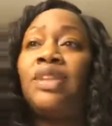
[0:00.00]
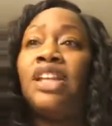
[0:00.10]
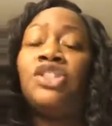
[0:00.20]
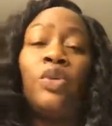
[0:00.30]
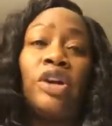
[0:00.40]

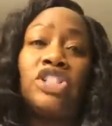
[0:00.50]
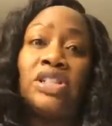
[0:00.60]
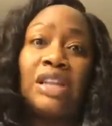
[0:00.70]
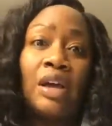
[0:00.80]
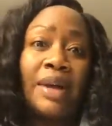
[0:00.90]
And so we're
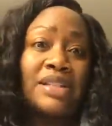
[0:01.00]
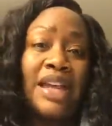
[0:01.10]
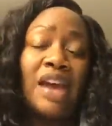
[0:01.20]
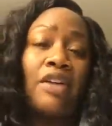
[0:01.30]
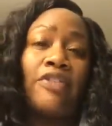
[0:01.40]
just now about
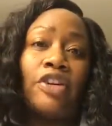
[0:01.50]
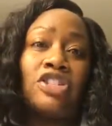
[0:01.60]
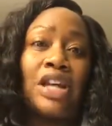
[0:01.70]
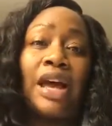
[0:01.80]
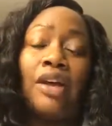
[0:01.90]
to have our
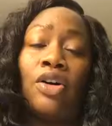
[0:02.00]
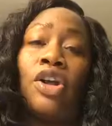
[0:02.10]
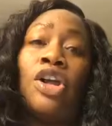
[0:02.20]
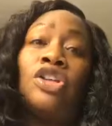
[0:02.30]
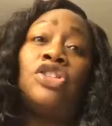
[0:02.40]
first
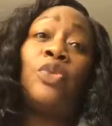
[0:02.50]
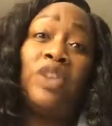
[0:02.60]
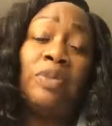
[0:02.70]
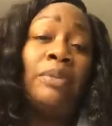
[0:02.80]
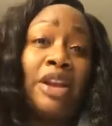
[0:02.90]
child. So
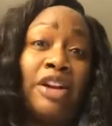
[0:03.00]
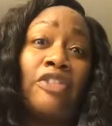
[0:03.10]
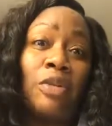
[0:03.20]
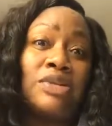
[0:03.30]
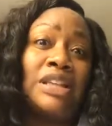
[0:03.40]
we've been
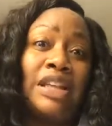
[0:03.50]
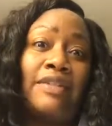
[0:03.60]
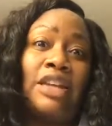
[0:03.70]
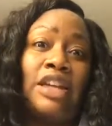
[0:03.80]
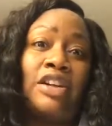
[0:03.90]
married for almost
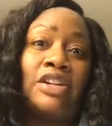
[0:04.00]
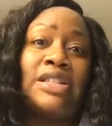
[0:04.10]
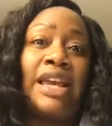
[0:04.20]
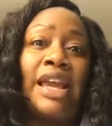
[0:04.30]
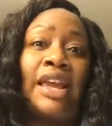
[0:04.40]
11
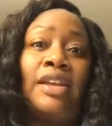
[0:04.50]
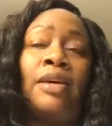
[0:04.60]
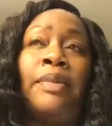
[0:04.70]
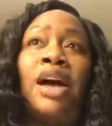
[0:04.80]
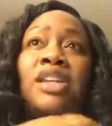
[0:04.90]
years. And
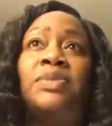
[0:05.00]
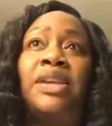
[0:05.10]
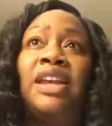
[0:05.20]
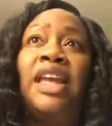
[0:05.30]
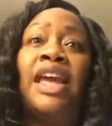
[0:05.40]
my
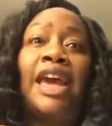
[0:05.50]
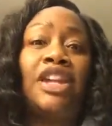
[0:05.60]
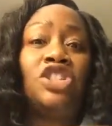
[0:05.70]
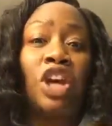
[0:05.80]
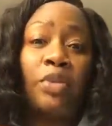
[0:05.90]
husband
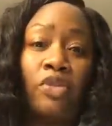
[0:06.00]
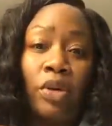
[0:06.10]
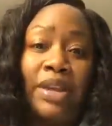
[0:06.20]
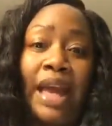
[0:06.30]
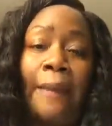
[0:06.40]
had a child
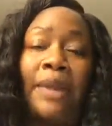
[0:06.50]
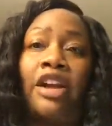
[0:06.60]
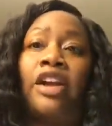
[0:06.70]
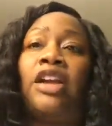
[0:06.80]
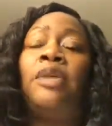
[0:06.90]
before we got
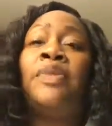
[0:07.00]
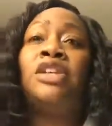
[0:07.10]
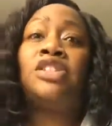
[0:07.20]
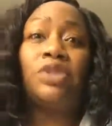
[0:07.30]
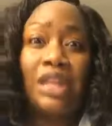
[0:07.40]
married.
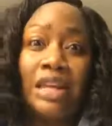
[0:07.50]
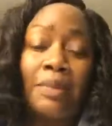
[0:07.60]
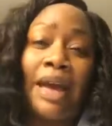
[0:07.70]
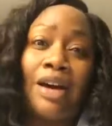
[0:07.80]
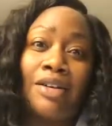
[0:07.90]
So think
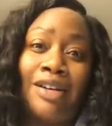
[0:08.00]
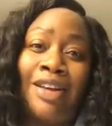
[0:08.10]
about,